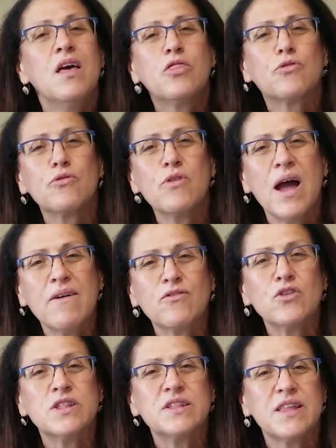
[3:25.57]
through
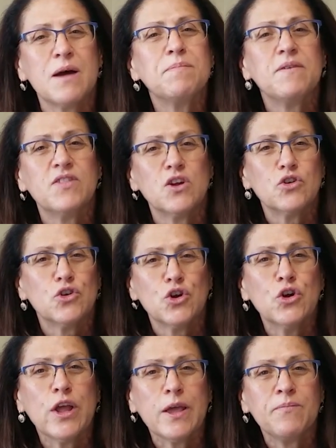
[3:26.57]
every step of their
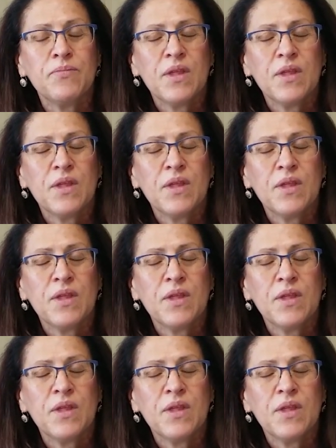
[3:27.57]
journey.